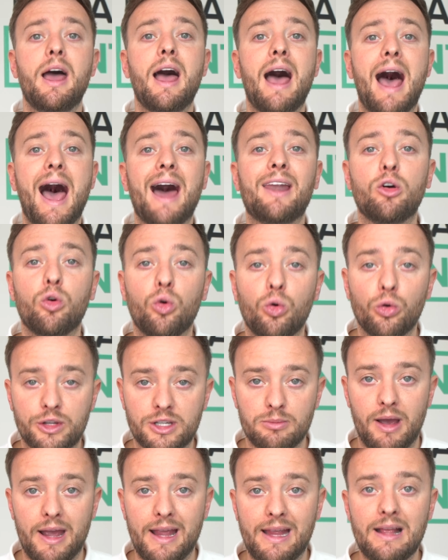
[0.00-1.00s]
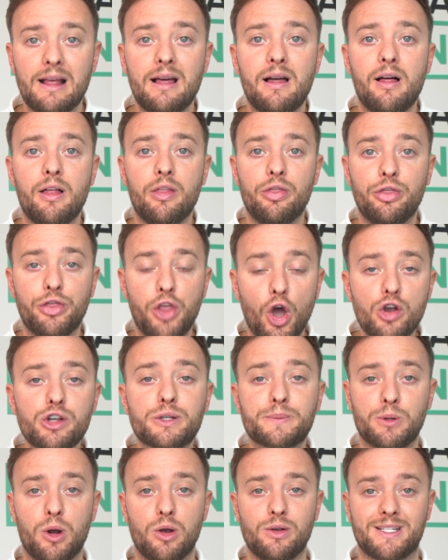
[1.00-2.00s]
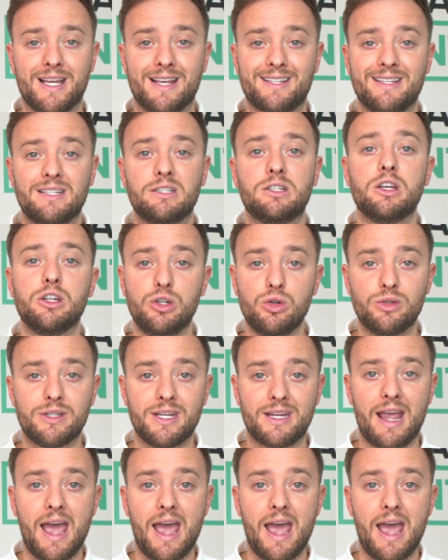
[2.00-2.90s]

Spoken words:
and automate those processes using